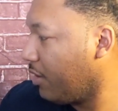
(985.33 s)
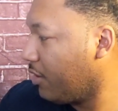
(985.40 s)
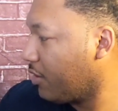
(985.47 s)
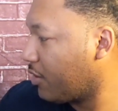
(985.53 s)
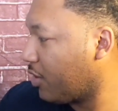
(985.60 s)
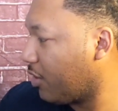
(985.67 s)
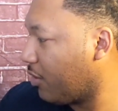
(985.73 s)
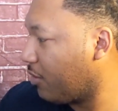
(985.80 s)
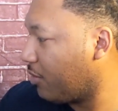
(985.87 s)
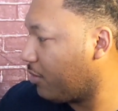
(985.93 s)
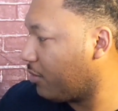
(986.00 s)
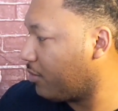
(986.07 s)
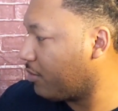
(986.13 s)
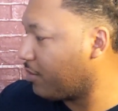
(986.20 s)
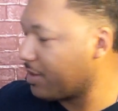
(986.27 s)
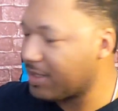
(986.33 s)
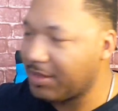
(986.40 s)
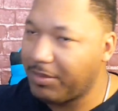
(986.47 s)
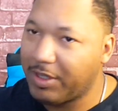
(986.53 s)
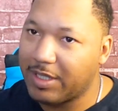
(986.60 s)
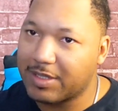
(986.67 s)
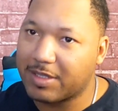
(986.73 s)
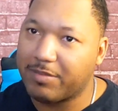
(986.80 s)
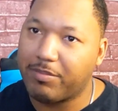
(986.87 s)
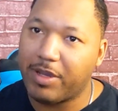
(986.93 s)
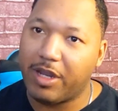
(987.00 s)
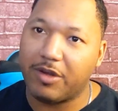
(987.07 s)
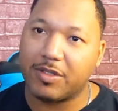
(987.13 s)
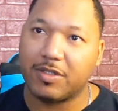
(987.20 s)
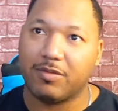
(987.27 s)
So, what's the biggest
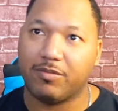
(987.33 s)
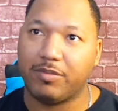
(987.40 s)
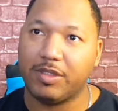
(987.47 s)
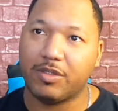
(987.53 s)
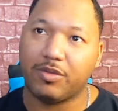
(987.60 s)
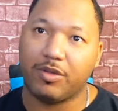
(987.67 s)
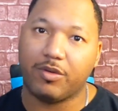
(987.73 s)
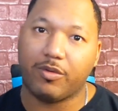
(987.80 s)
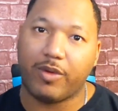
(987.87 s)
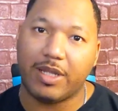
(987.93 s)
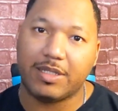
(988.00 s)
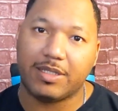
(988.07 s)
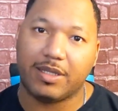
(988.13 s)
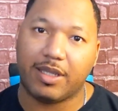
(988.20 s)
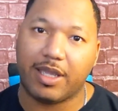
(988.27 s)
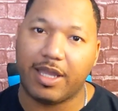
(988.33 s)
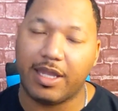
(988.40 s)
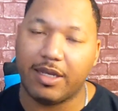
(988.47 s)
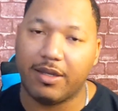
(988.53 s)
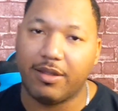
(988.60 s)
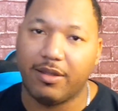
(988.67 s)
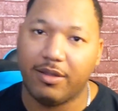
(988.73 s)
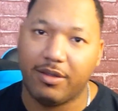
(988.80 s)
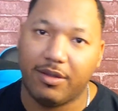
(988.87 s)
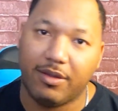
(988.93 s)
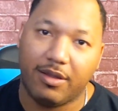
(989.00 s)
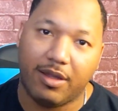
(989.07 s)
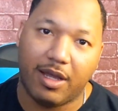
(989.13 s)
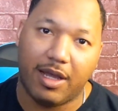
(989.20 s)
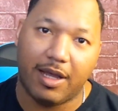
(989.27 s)
comparison between renting and
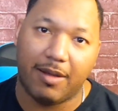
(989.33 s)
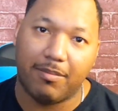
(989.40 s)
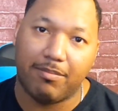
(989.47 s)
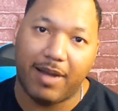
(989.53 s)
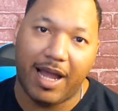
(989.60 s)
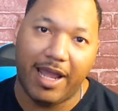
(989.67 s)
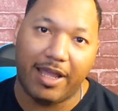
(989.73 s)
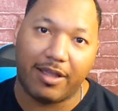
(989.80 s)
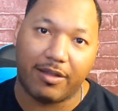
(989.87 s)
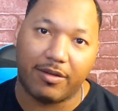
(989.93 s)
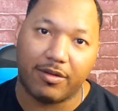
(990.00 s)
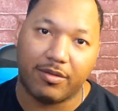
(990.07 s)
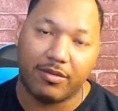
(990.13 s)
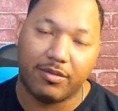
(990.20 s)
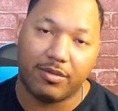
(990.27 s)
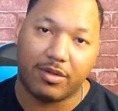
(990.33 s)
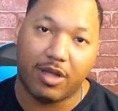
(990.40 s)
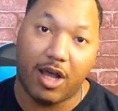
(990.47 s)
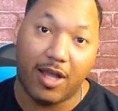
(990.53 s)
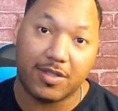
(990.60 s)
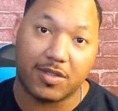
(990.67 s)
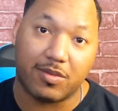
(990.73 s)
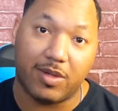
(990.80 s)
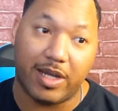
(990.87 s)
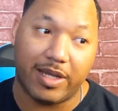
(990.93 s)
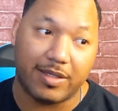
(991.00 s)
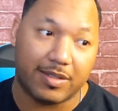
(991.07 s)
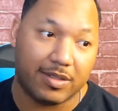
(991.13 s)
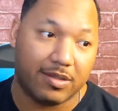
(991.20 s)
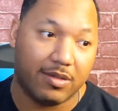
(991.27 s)
buying
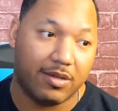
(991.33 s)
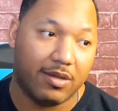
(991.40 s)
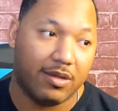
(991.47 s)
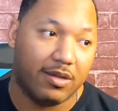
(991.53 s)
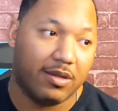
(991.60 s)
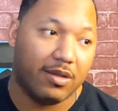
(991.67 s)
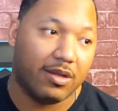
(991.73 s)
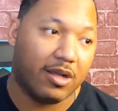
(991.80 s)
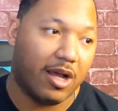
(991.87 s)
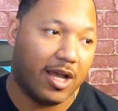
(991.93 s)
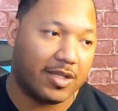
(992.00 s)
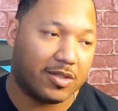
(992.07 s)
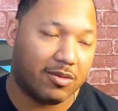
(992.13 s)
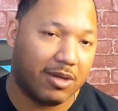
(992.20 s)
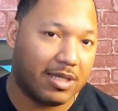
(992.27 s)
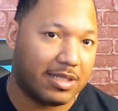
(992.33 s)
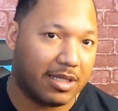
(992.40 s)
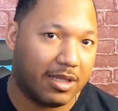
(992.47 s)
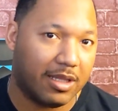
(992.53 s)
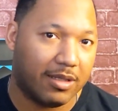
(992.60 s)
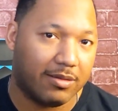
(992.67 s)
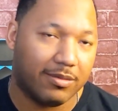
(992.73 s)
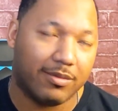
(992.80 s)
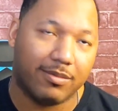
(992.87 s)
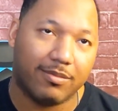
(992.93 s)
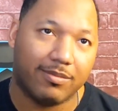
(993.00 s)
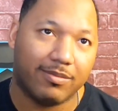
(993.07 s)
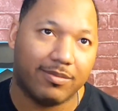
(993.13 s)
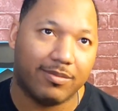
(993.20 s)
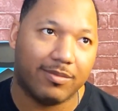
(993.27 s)
cost-wise? Cost-wise,
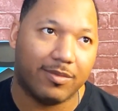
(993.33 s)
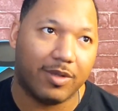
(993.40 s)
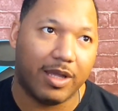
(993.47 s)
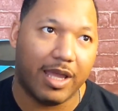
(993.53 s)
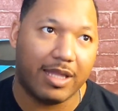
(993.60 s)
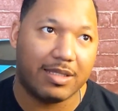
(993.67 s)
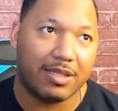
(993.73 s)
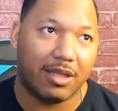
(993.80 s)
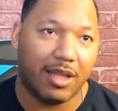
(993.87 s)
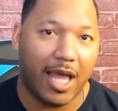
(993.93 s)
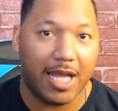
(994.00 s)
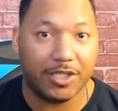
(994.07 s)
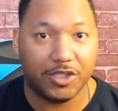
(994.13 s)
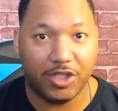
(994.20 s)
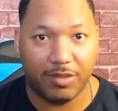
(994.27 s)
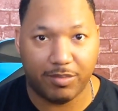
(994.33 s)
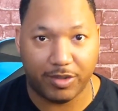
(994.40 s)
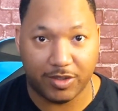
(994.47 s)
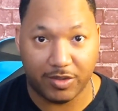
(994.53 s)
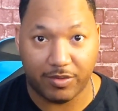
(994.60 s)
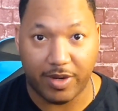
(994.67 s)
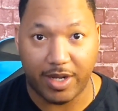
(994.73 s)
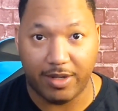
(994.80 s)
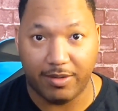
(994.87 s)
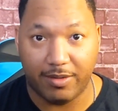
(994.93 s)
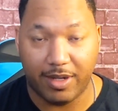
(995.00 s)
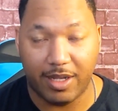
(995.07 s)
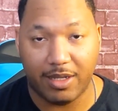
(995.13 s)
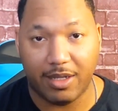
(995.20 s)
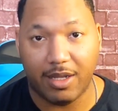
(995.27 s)
it's a lot cheaper to rent.
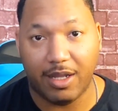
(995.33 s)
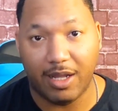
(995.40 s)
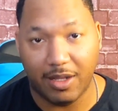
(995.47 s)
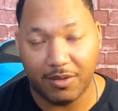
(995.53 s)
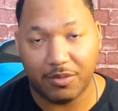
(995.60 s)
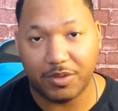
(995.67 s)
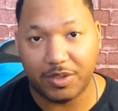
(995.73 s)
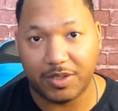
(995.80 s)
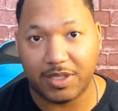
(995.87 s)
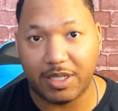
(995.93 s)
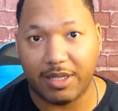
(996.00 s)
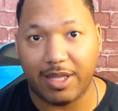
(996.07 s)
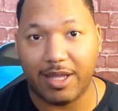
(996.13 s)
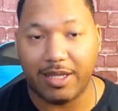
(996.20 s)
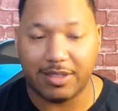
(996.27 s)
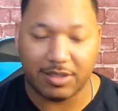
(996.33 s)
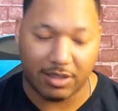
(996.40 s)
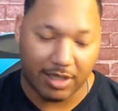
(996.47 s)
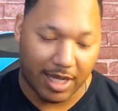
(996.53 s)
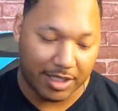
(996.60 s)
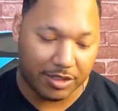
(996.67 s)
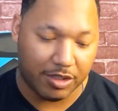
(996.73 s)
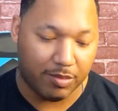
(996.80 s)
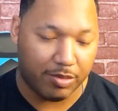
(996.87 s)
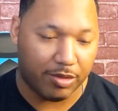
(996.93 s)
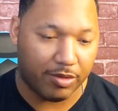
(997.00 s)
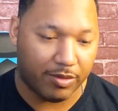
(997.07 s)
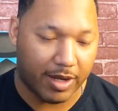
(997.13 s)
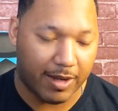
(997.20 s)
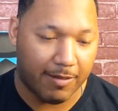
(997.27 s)
I will say that. It's a lot cheaper
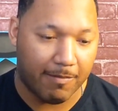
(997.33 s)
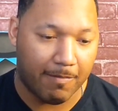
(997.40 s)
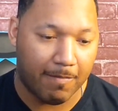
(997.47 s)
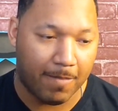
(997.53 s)
to rent.